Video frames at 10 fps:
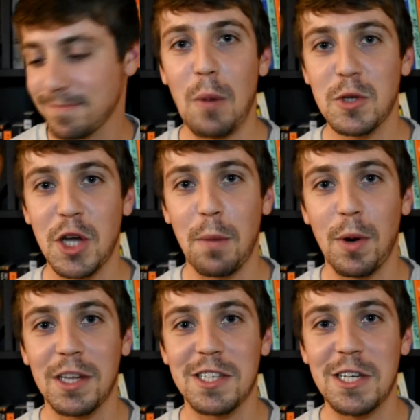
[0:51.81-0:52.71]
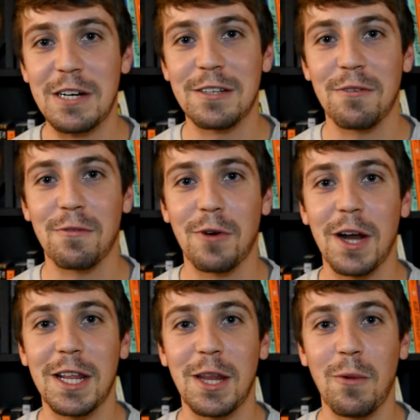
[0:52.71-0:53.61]
Now I'm just going to put this here at the
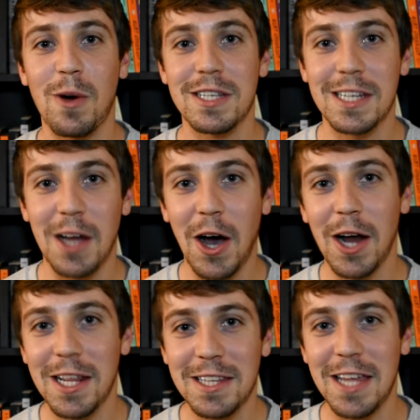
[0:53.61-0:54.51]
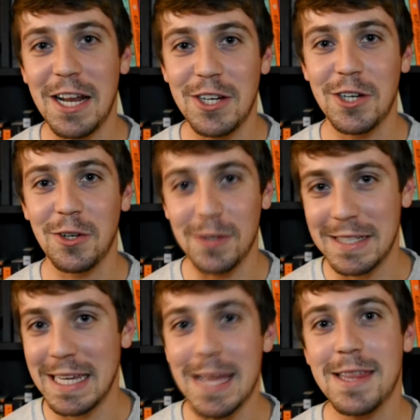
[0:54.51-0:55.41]
front. There was an unintentional
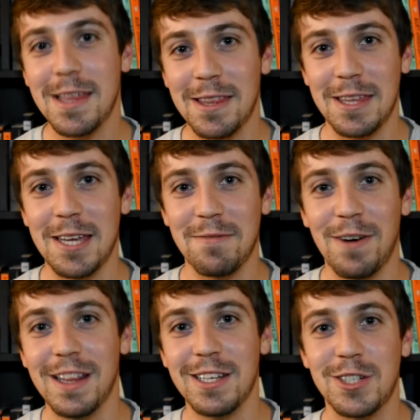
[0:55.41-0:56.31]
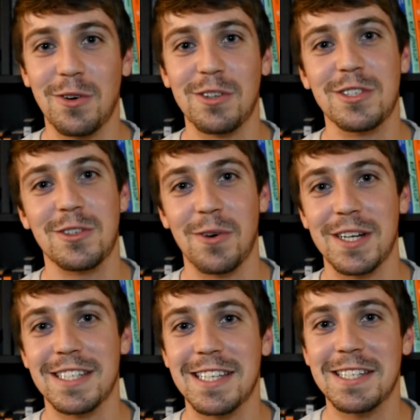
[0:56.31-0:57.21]
teeth theme for the short
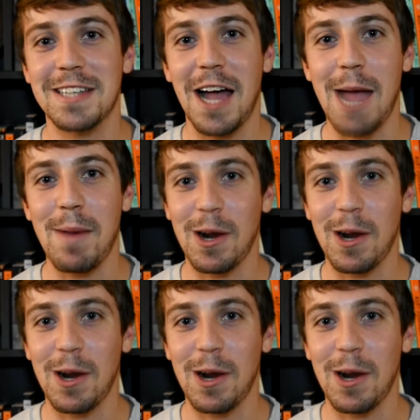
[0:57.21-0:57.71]
stories this time.